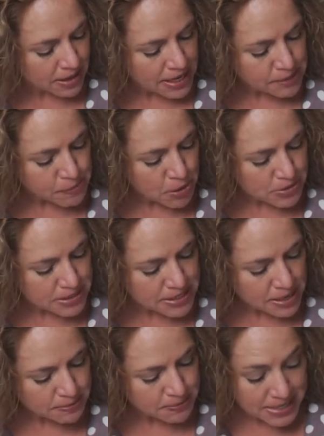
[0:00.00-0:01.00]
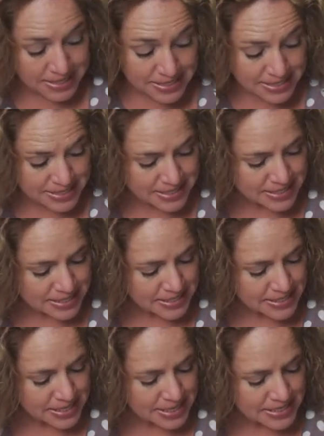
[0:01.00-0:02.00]
In most
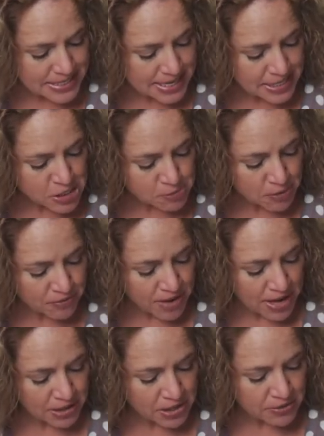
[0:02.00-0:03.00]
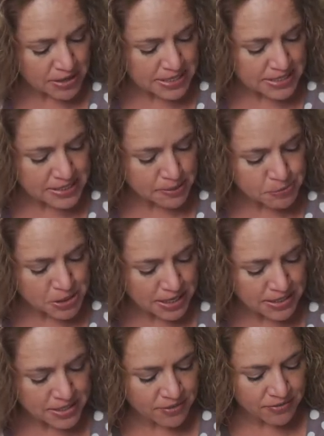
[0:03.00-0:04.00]
instances, intangible value is
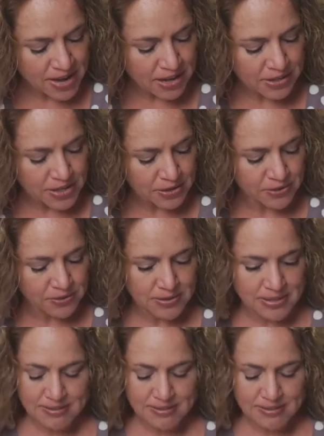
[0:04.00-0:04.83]
subjective value.